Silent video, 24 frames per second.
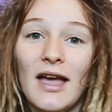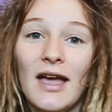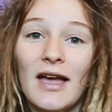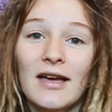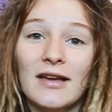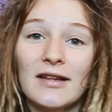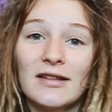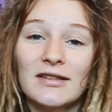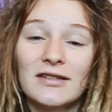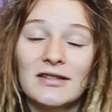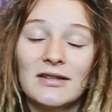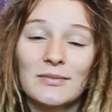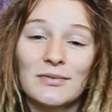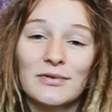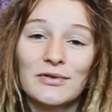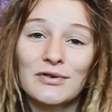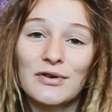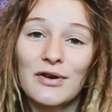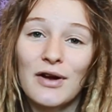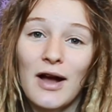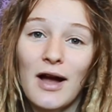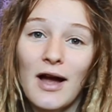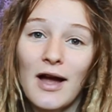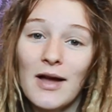and
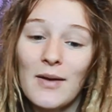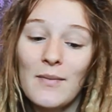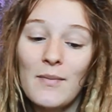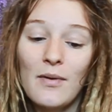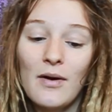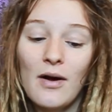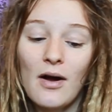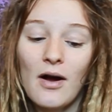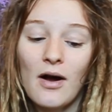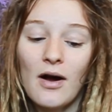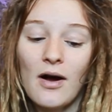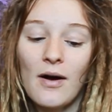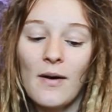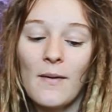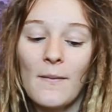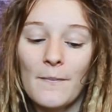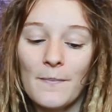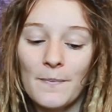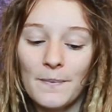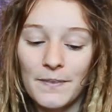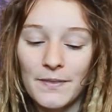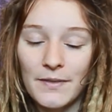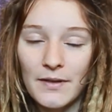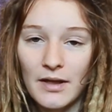subscribe
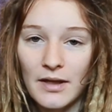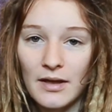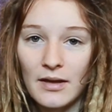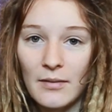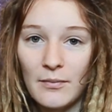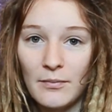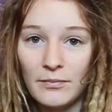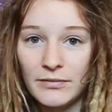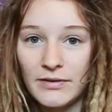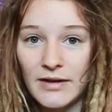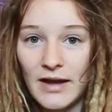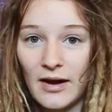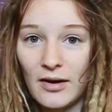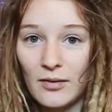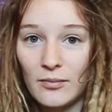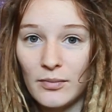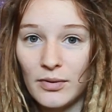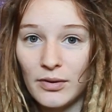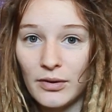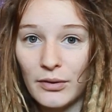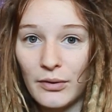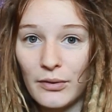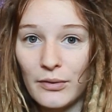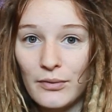down
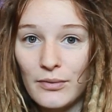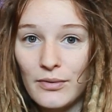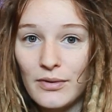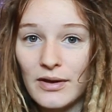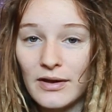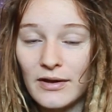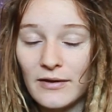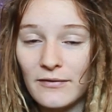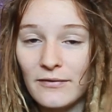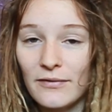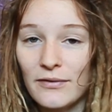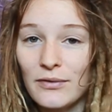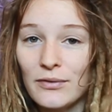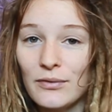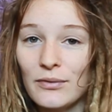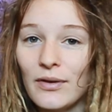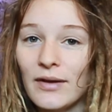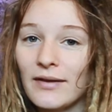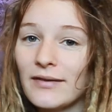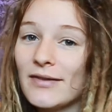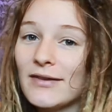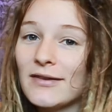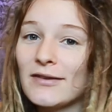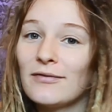below if you
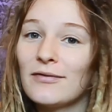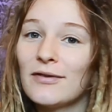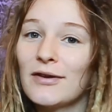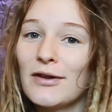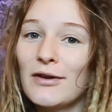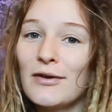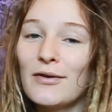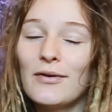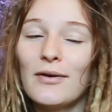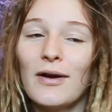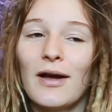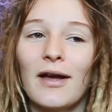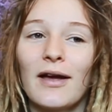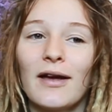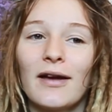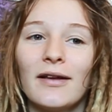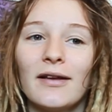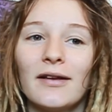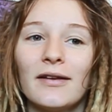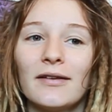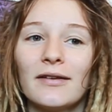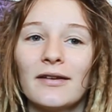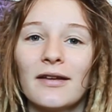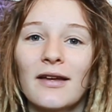like this video
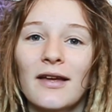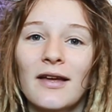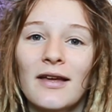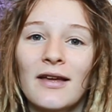and